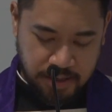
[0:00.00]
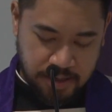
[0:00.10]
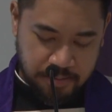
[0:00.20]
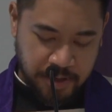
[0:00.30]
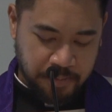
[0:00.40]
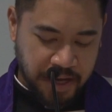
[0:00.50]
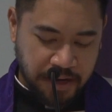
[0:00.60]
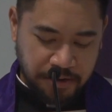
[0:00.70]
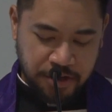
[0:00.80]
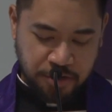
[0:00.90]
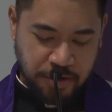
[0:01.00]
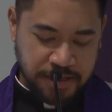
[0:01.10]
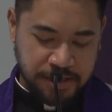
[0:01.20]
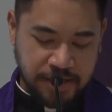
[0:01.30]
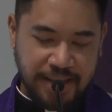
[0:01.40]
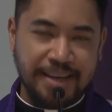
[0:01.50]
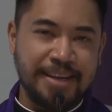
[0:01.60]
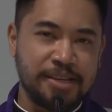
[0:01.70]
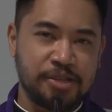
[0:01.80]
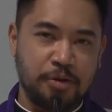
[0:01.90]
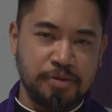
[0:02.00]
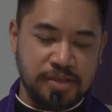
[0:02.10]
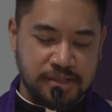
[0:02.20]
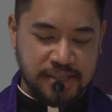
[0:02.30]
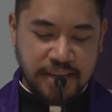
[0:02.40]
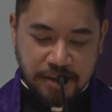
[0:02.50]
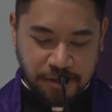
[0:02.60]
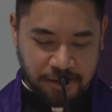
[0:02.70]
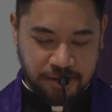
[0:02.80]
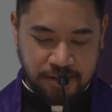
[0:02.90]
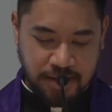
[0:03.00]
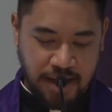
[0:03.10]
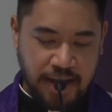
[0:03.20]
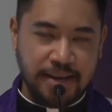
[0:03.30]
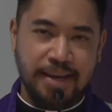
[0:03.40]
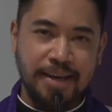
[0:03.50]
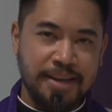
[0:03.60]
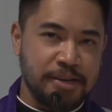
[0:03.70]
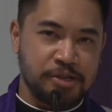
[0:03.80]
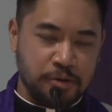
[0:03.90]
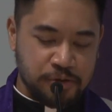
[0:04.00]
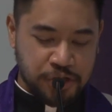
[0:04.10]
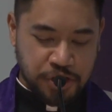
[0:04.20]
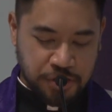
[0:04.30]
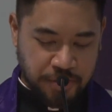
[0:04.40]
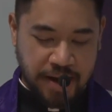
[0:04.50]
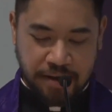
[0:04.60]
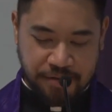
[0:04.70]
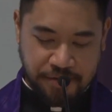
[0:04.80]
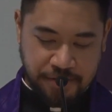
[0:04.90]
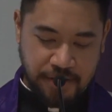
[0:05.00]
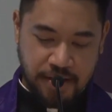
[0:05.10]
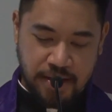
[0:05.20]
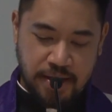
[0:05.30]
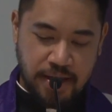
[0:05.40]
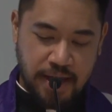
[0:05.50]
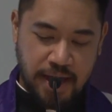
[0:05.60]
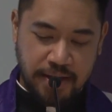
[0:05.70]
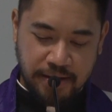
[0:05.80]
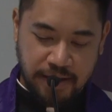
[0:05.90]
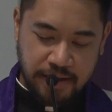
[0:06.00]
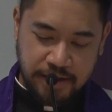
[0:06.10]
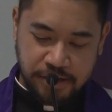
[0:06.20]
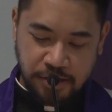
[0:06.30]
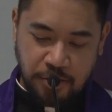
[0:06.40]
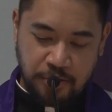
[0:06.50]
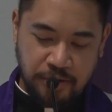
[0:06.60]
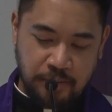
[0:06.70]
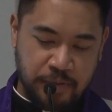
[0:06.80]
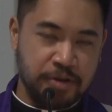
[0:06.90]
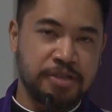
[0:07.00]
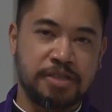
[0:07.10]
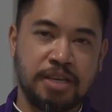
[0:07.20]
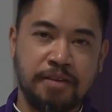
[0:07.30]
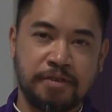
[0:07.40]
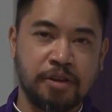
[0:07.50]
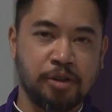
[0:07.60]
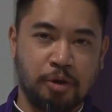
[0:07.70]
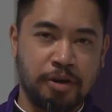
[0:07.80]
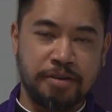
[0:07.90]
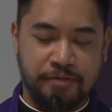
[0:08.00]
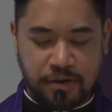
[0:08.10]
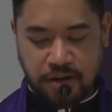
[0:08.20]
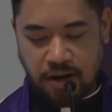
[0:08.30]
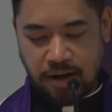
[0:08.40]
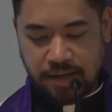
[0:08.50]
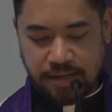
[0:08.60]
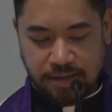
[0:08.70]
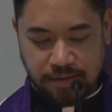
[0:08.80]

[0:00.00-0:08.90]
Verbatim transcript: But Peter trusted in his own zeal and in his own strength and in his own perceived glory for God.